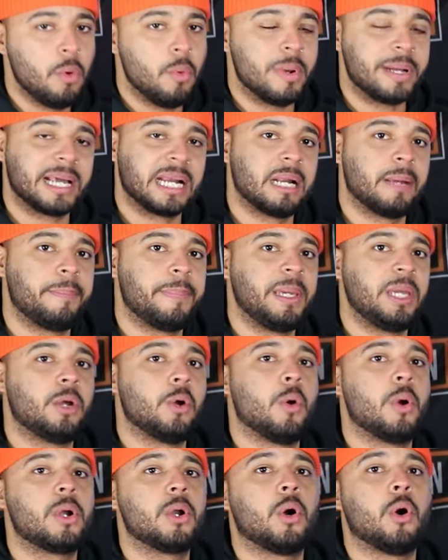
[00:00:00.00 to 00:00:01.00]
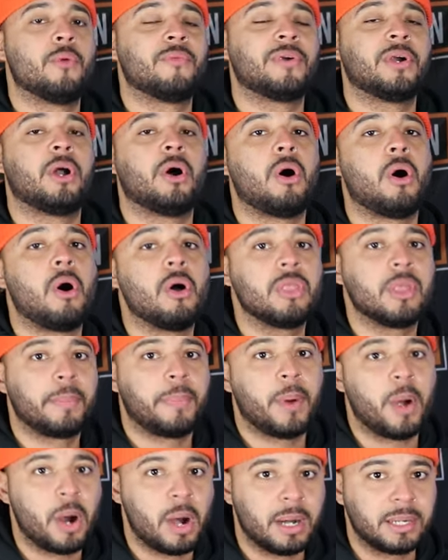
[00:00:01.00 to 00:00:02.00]
We're gonna be going over all the
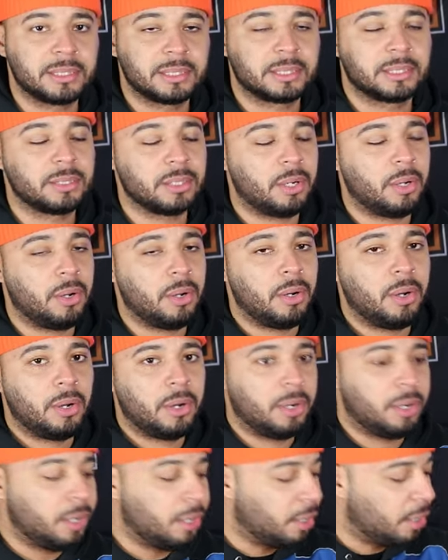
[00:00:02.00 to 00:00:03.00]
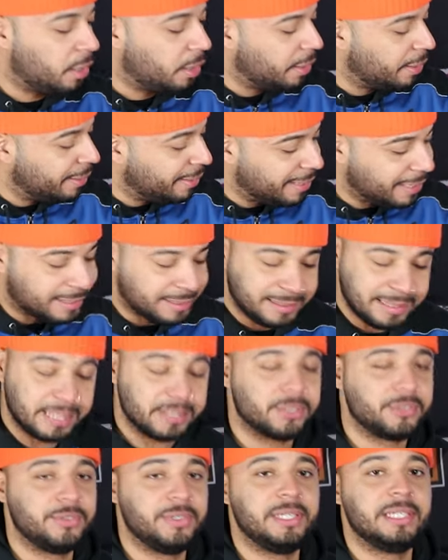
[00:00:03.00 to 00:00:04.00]
parts, all the
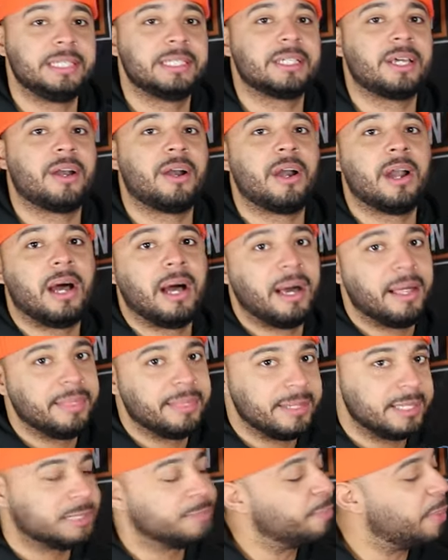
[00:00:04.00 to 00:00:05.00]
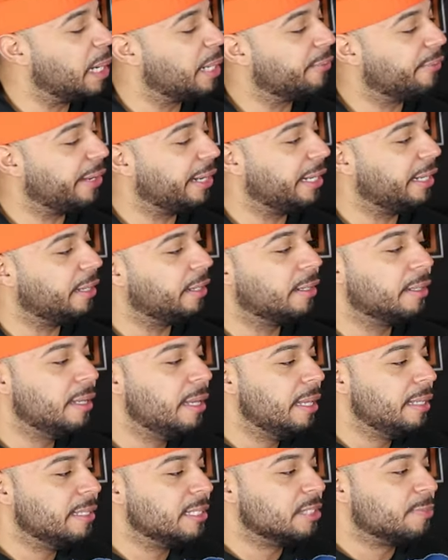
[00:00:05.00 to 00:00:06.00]
accessories that are on this bike right here.
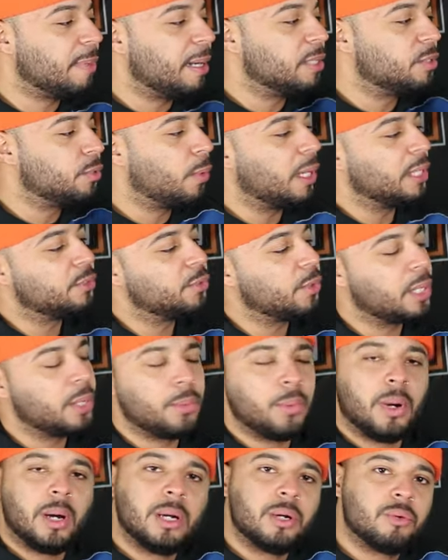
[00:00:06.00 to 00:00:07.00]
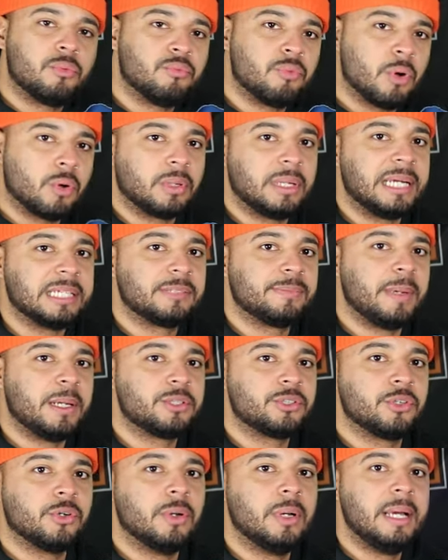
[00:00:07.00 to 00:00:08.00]
This is my 2021 Glide
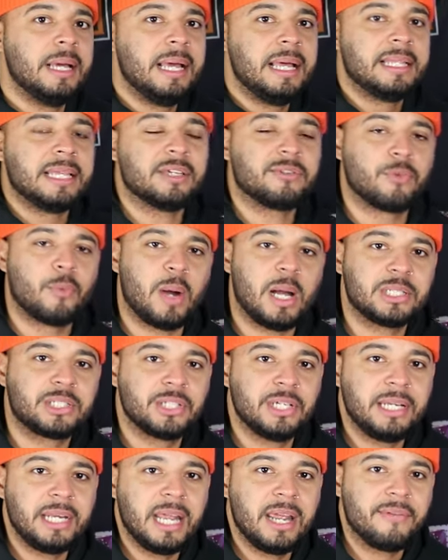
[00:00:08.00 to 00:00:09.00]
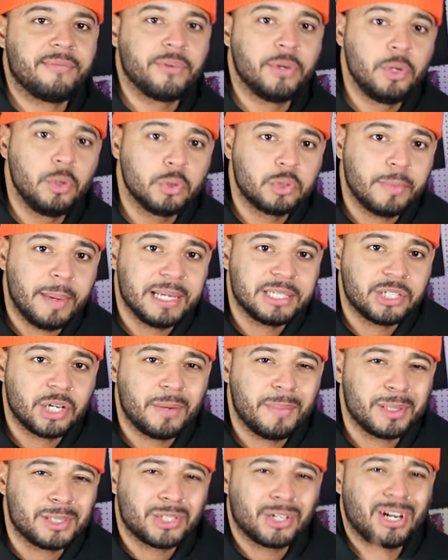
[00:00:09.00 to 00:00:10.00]
Special. Thanks for watching. If you're new to my
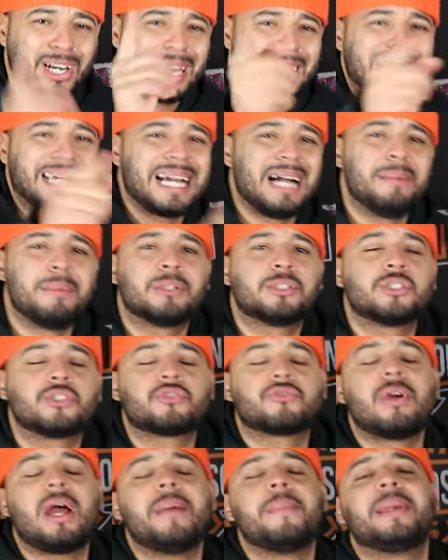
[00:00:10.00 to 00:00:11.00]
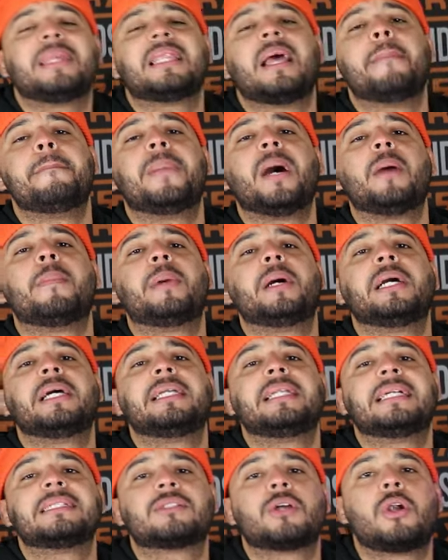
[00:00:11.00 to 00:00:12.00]
channel, make sure to like, comment, subscribe, hit that bell
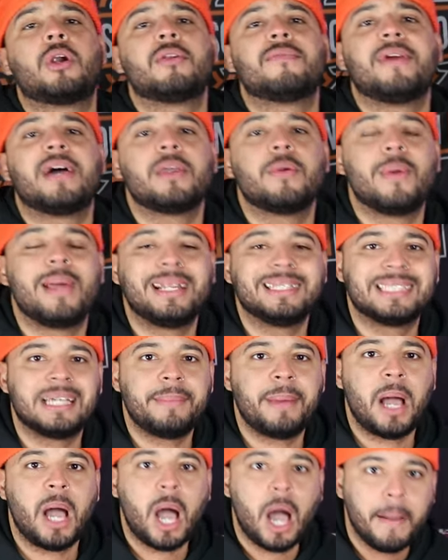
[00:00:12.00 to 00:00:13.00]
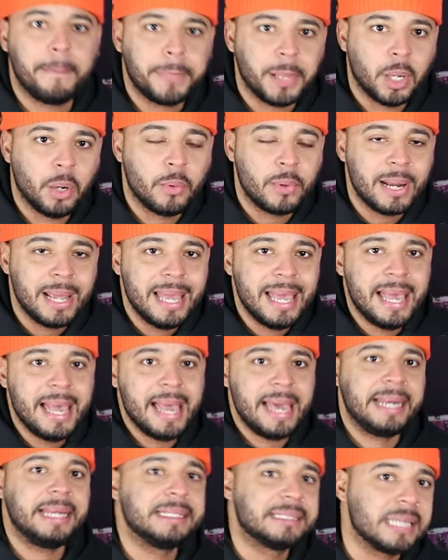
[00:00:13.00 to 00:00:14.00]
button. That's gonna notify you anytime I upload
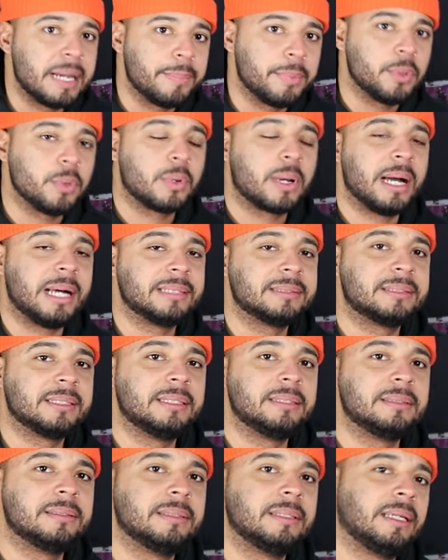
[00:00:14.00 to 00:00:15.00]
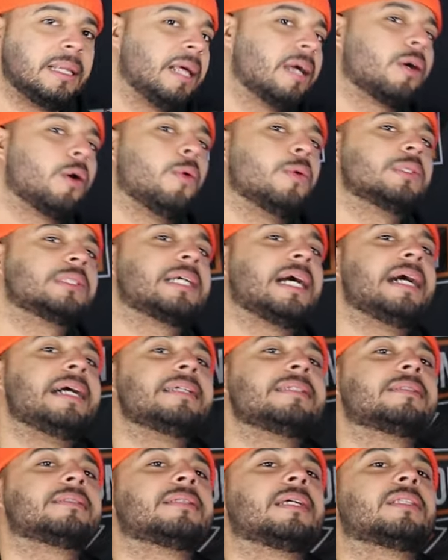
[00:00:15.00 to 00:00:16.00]
any type of new content. And like always,
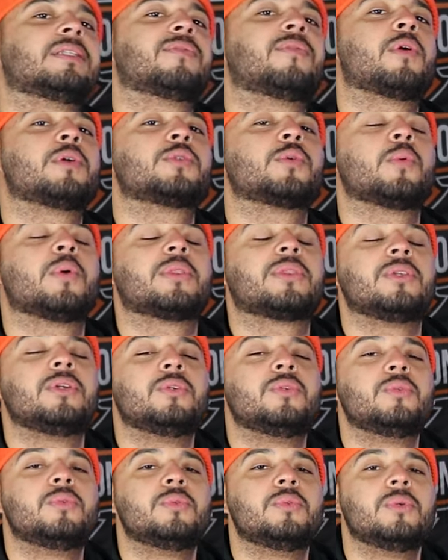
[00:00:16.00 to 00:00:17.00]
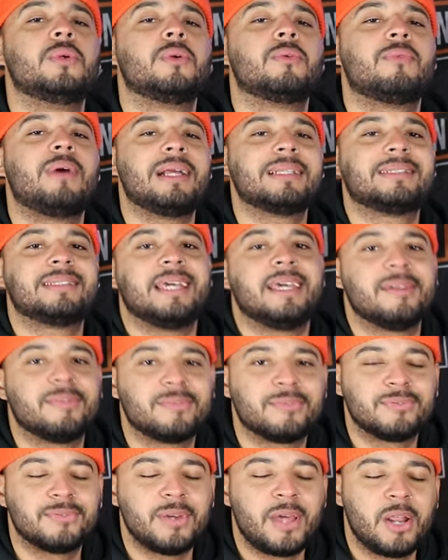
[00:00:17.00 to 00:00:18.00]
guys, let the force be with you. Ride
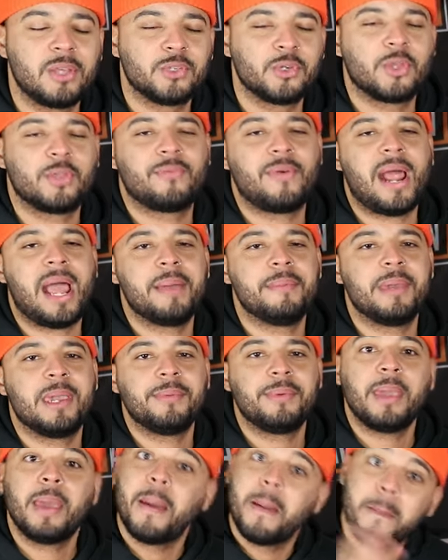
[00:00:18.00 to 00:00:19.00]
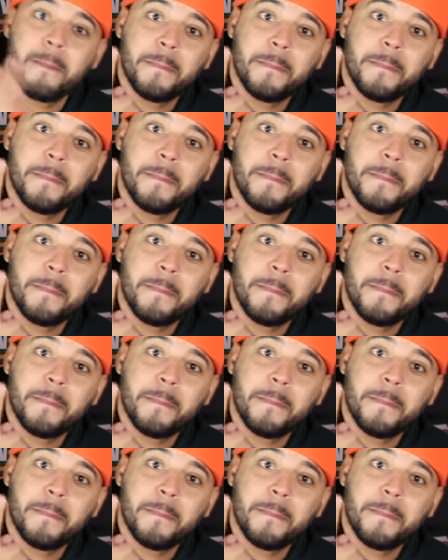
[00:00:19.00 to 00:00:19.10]
safe and enjoy the ride, baby.